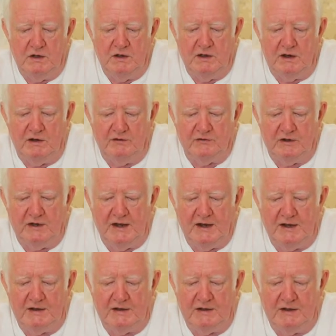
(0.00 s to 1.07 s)
There is a
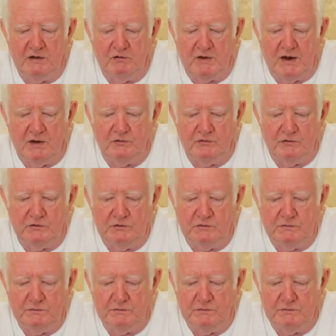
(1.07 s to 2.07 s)
lady around you.